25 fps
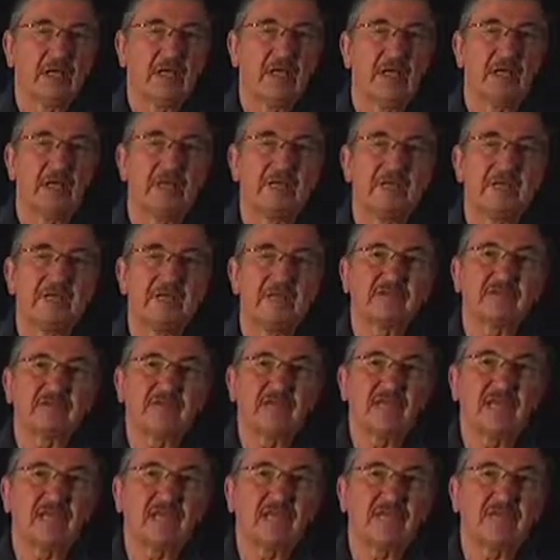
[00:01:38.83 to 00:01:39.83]

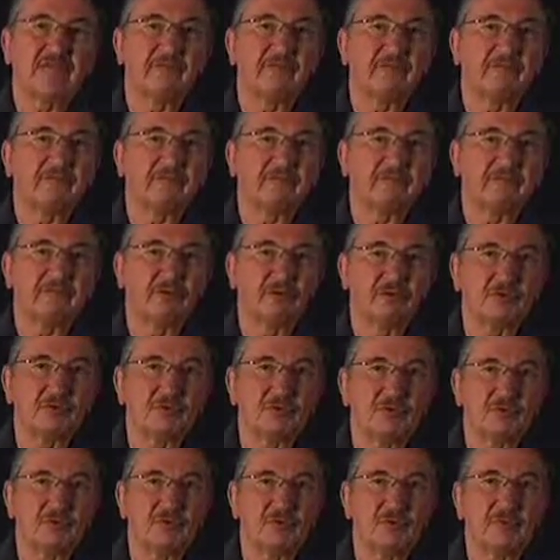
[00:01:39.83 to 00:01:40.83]
Obviously, if it's
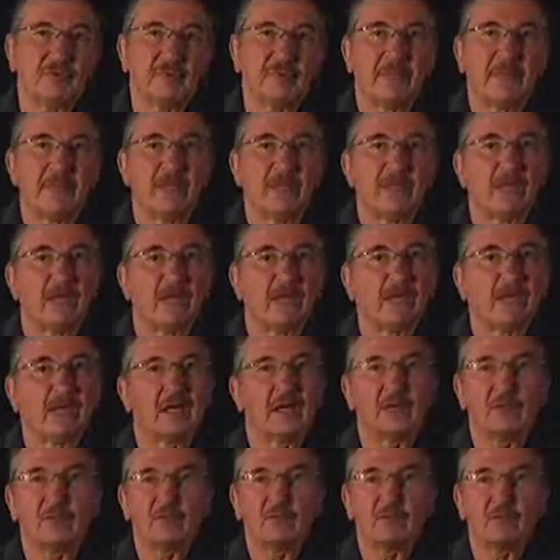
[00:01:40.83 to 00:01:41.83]
neutral,
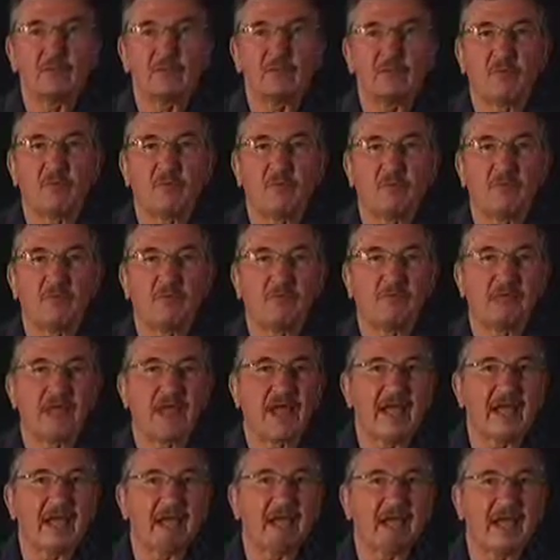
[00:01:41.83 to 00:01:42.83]
pure water would
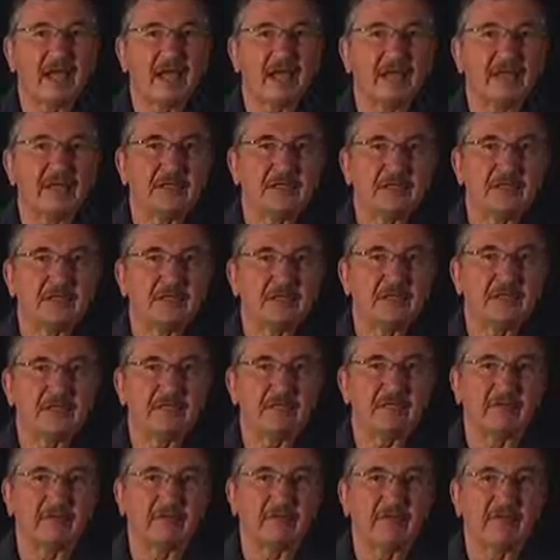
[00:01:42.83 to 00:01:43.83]
have a pH of
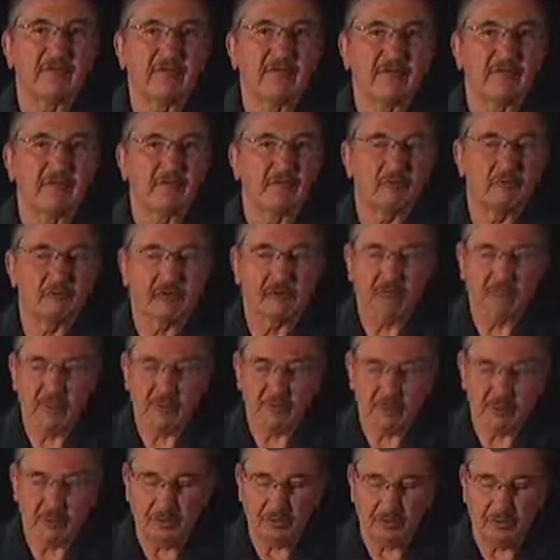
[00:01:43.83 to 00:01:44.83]
7, right at
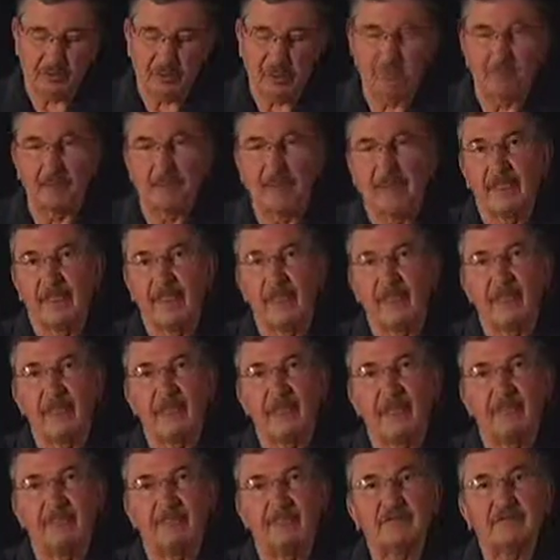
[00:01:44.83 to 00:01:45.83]
neutral.
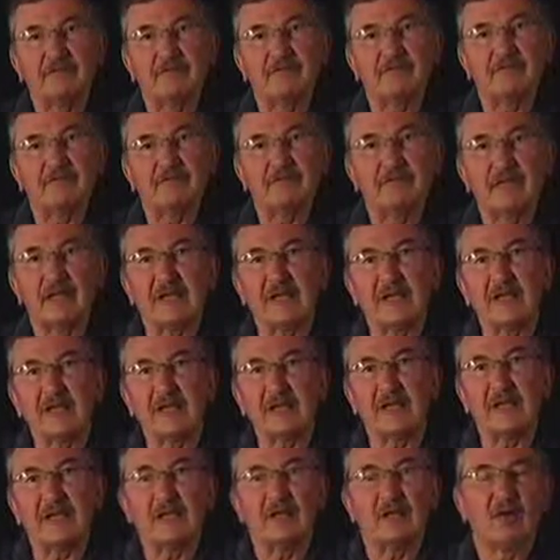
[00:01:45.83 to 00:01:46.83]
If it's acidic,
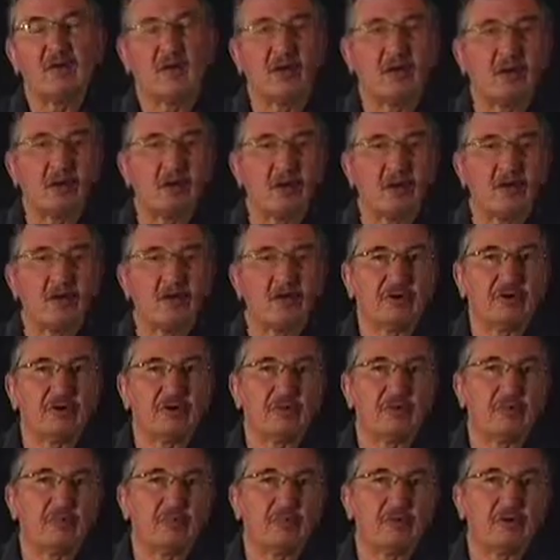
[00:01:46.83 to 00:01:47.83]
a lower
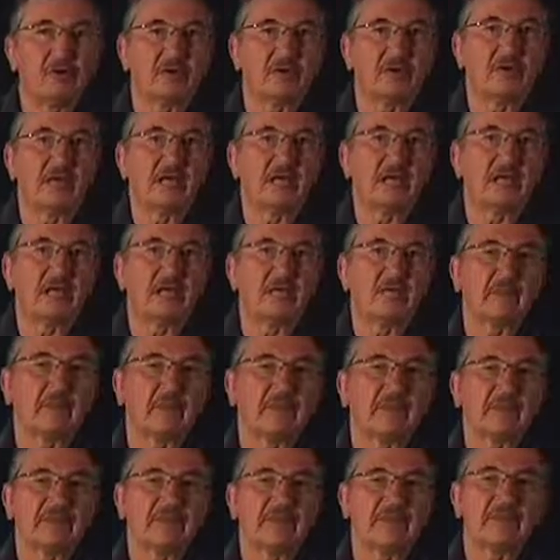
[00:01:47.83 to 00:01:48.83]
number, it
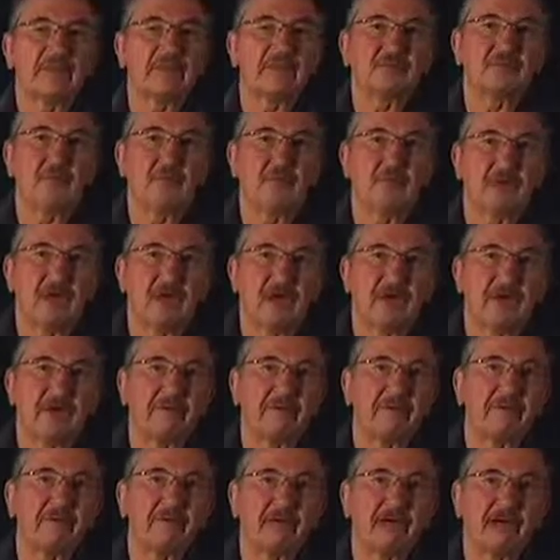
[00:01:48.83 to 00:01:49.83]
means that there's more
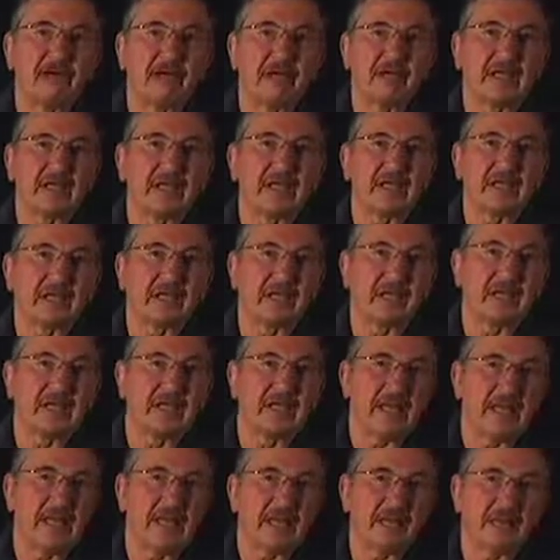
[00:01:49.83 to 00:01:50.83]
hydrogen ions
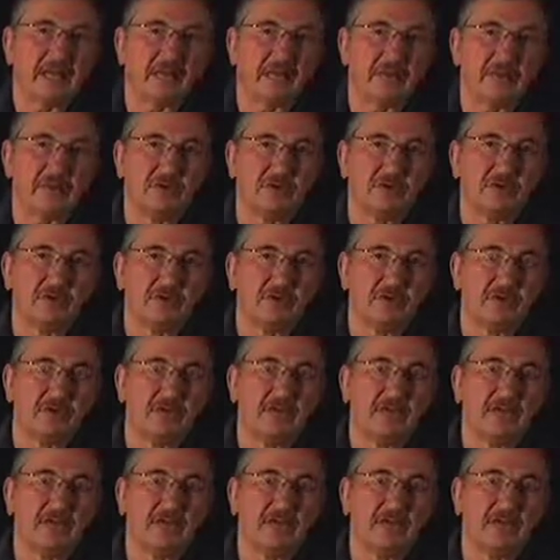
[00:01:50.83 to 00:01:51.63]
in that solution.